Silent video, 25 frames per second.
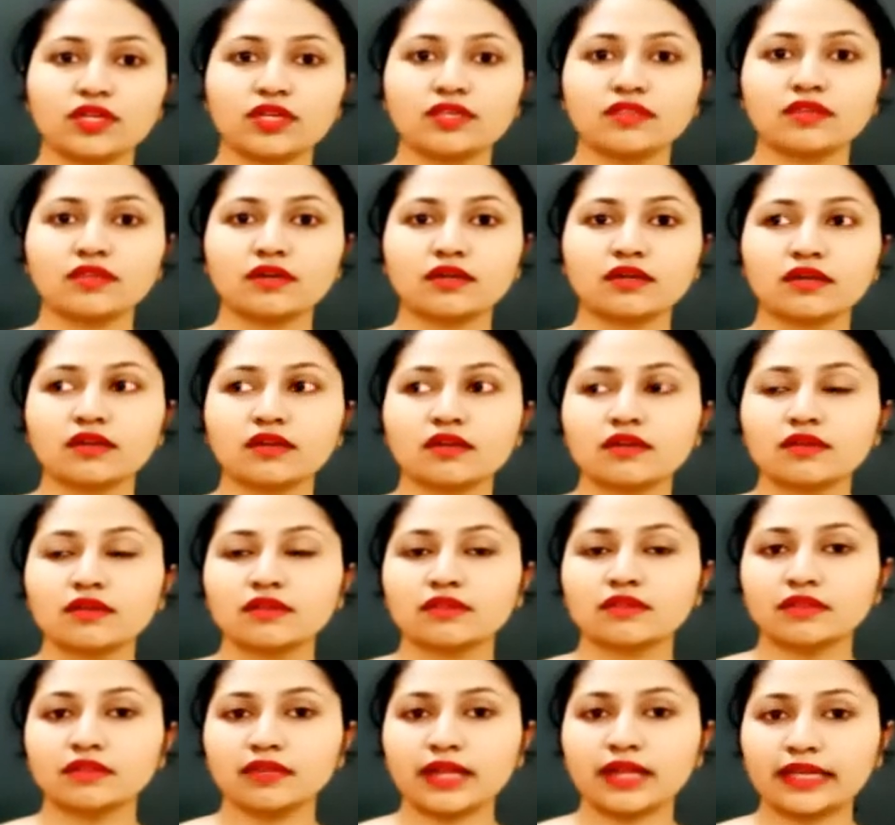Either
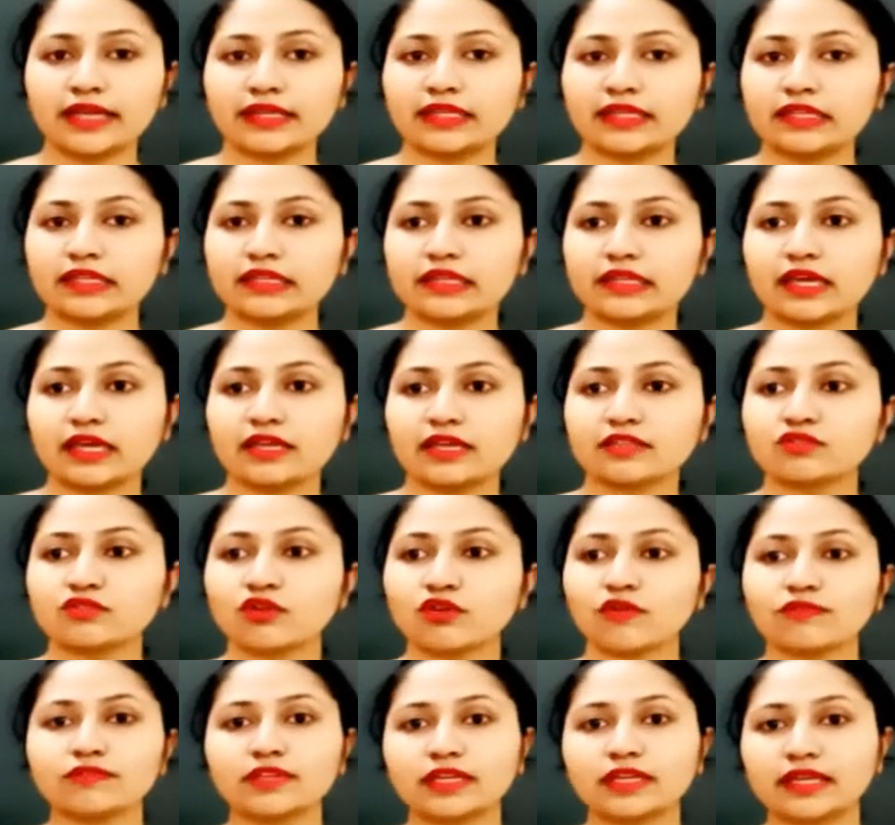like in case
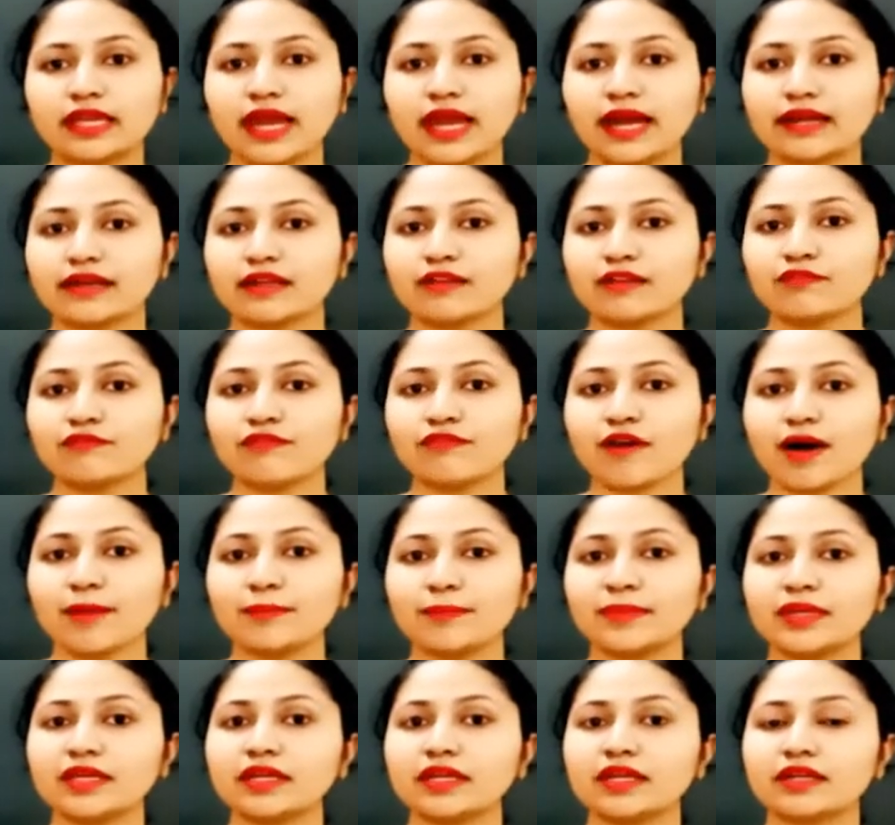of the cattle
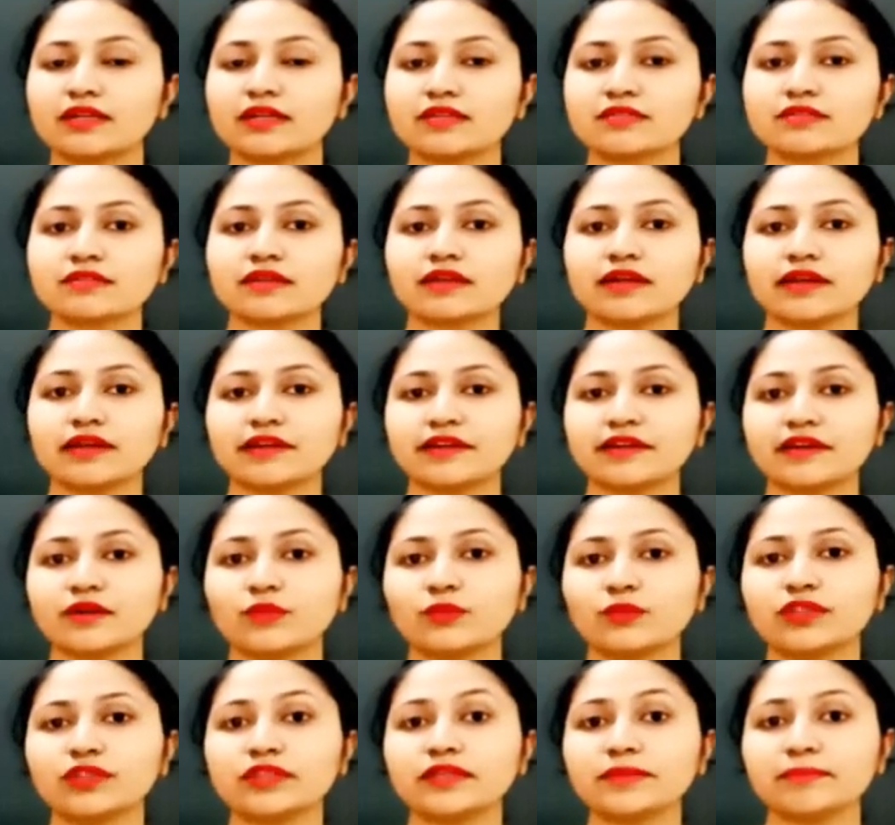farming, it is
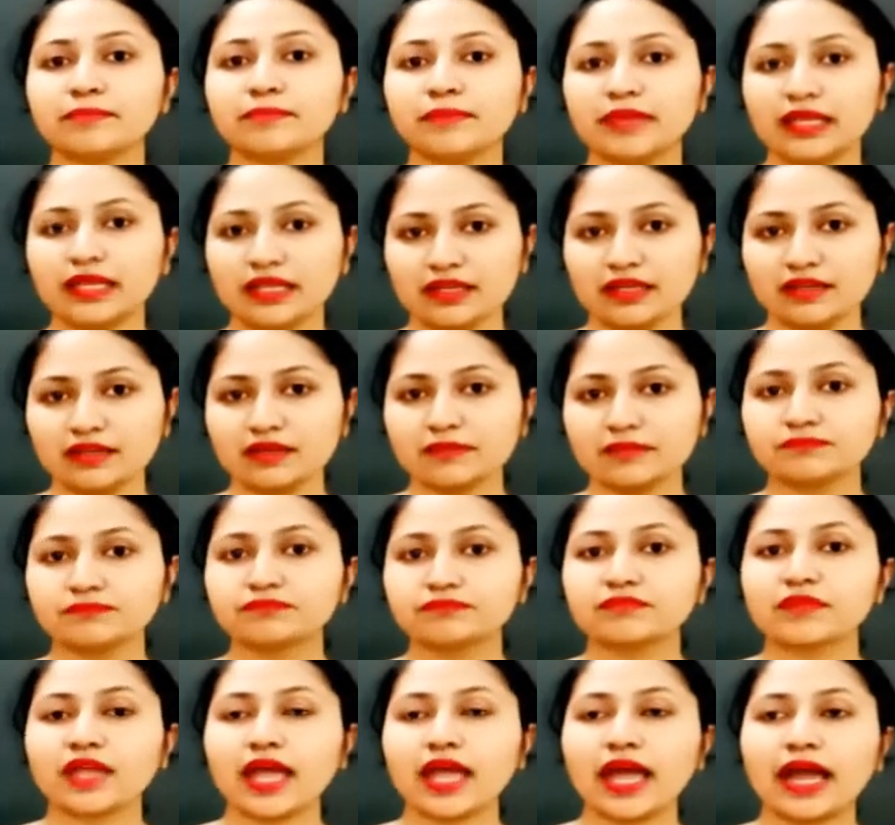related with the milk,
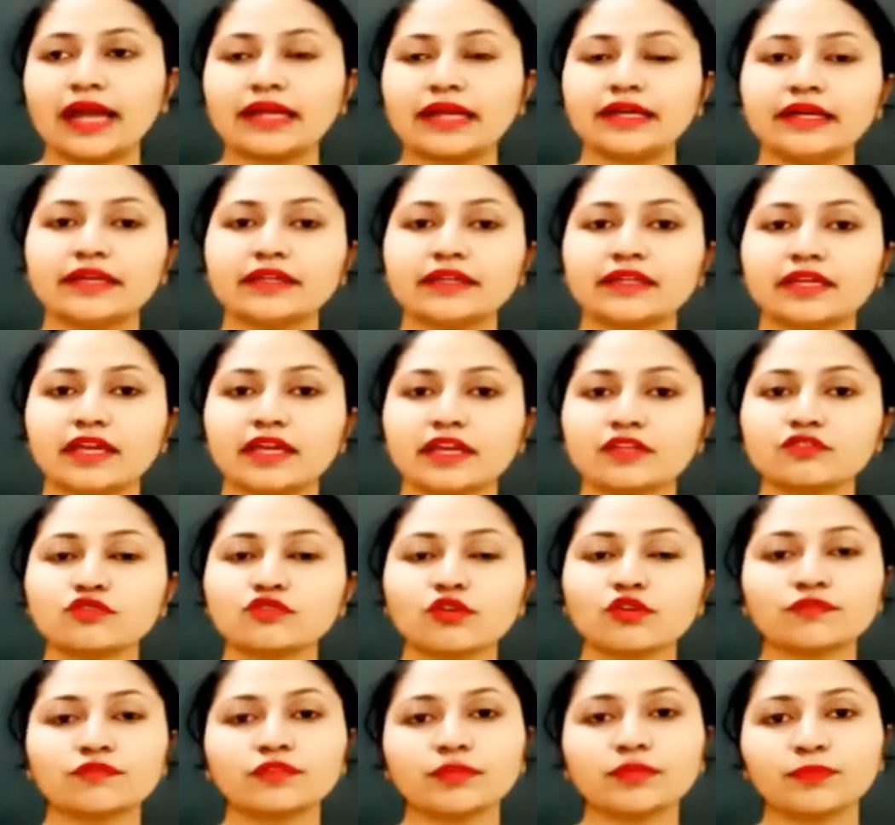and in case
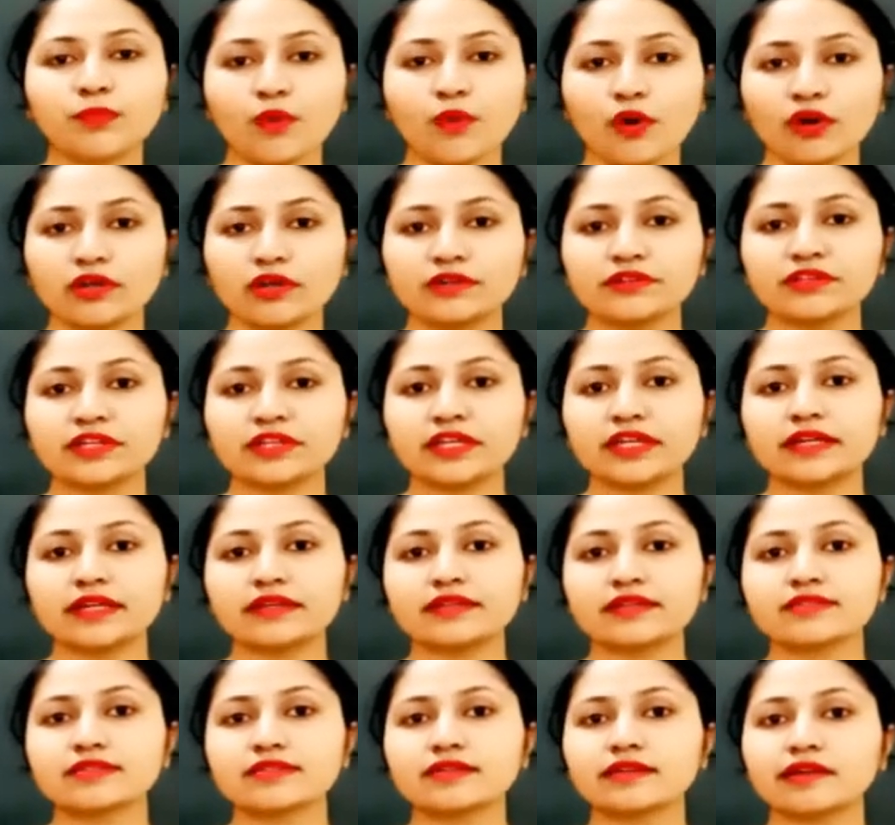of the poultry,
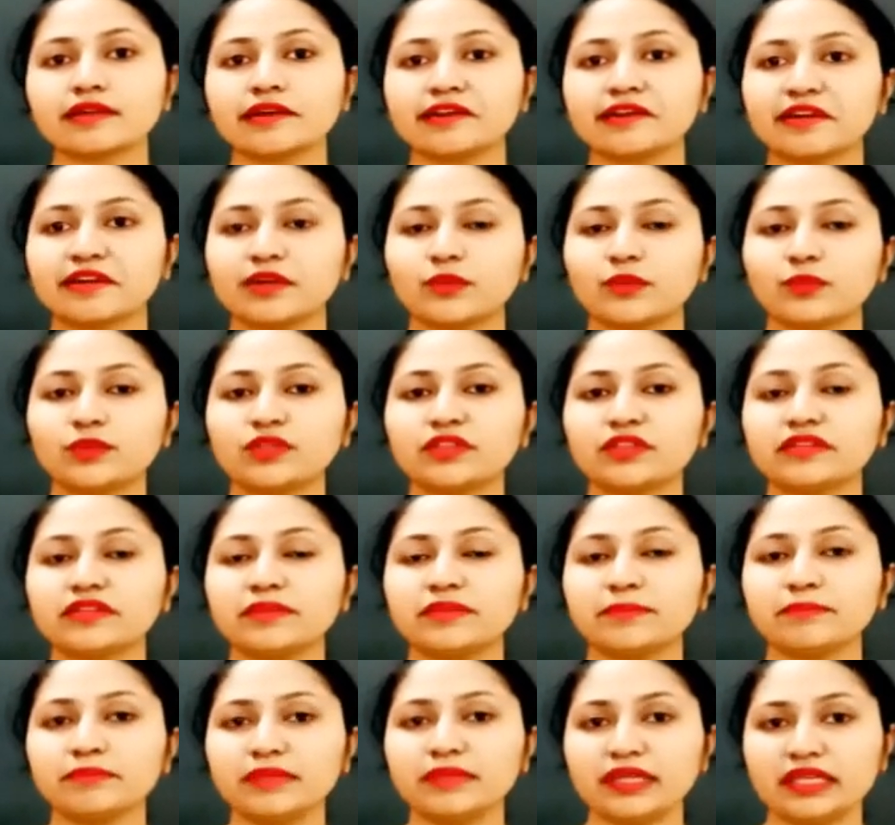it is related with
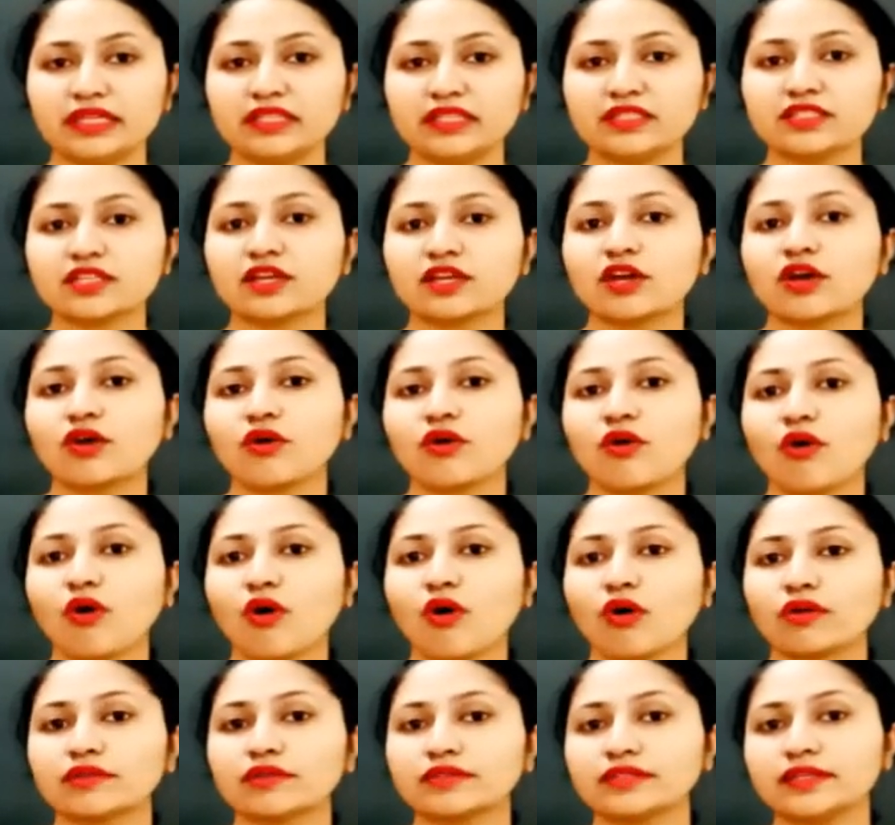the meat
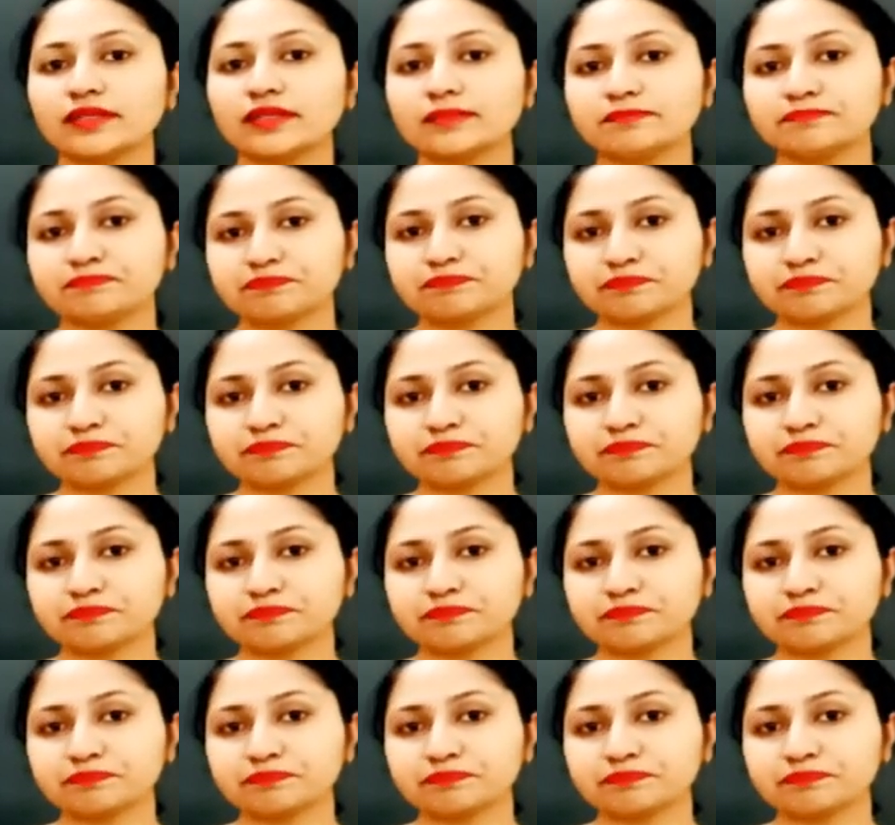or the